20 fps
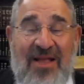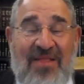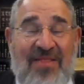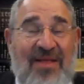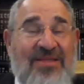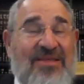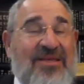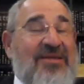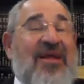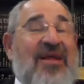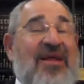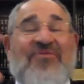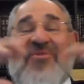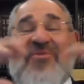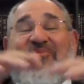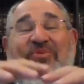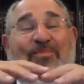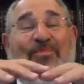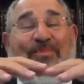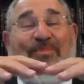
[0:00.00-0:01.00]
They didn't have to
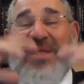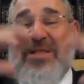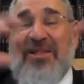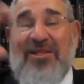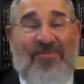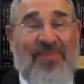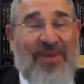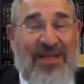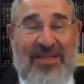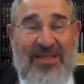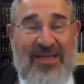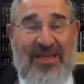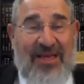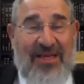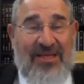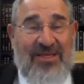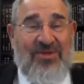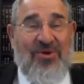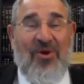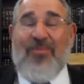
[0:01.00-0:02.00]
build
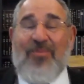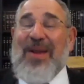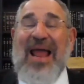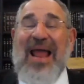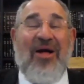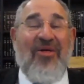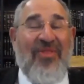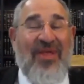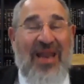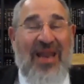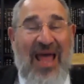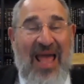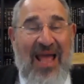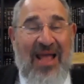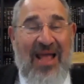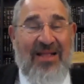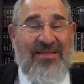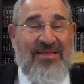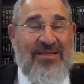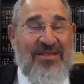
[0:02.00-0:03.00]
buildings or plow the
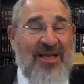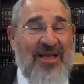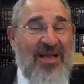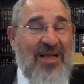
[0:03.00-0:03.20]
land.